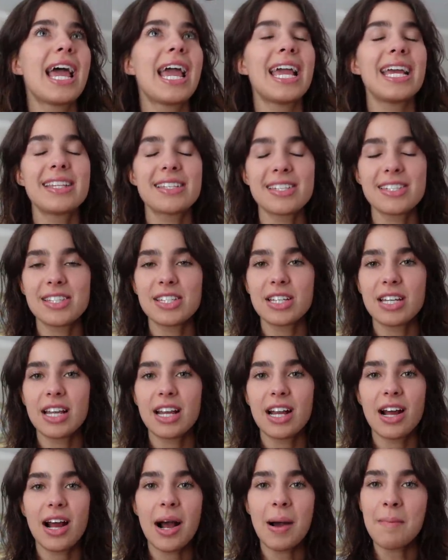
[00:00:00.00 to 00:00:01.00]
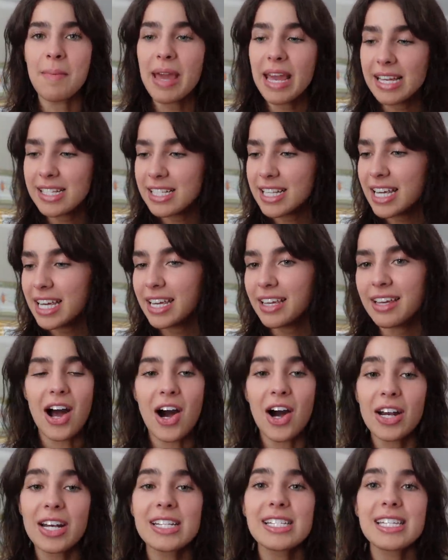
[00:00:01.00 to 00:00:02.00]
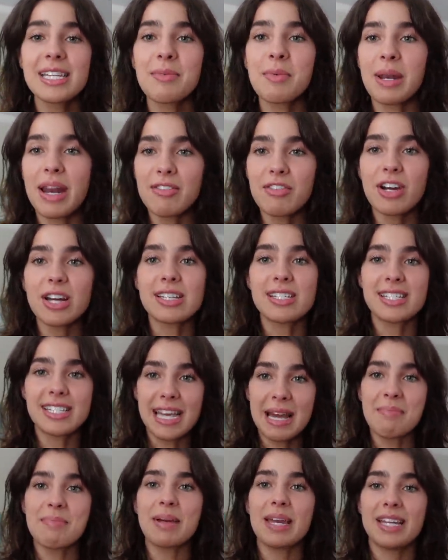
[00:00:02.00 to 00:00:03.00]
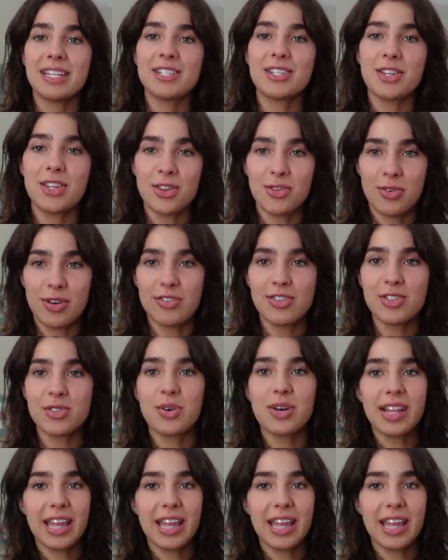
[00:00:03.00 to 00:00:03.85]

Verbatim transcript: It's amazing. Honestly, whenever I step into the thrift store,